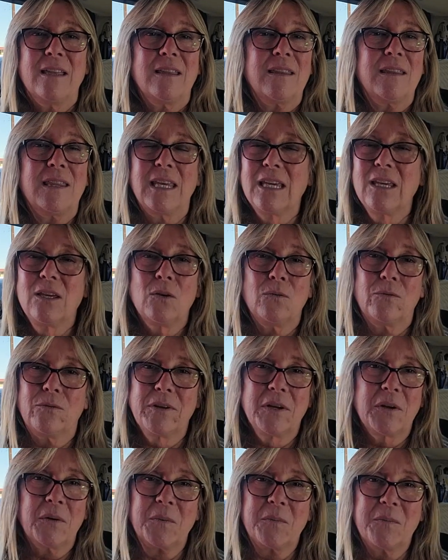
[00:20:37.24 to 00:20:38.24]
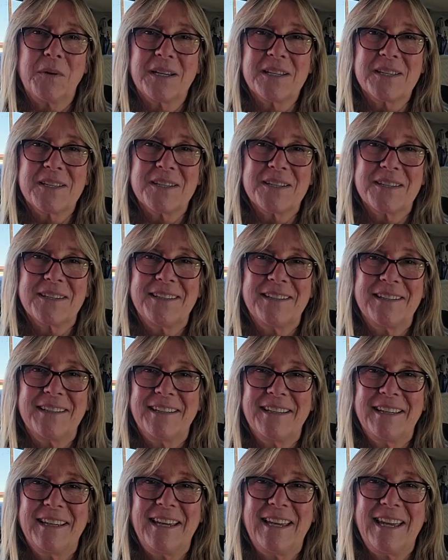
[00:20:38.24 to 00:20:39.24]
Thank you very much,
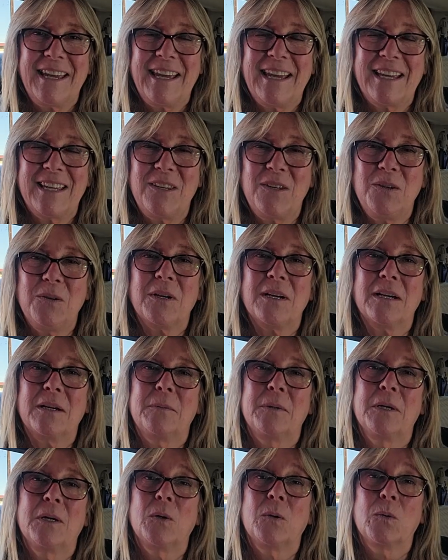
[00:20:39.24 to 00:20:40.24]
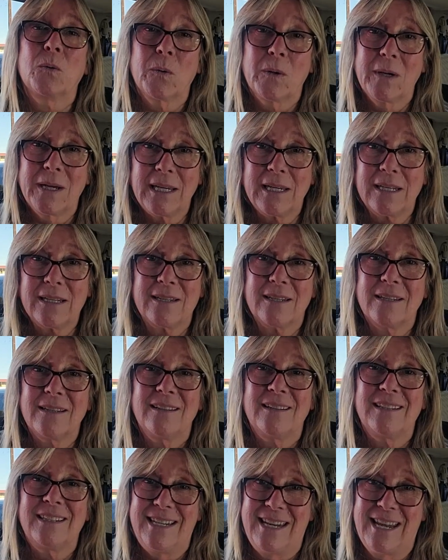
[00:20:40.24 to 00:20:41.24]
and you have a great
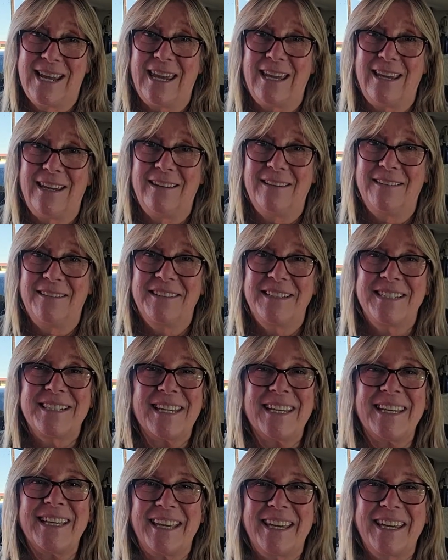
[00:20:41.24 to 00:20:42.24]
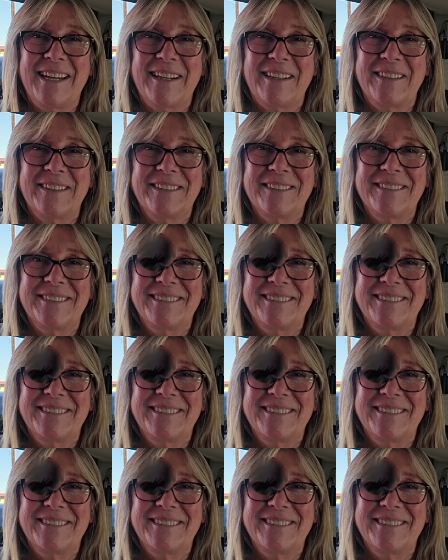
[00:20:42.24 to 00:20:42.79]
day. Take care.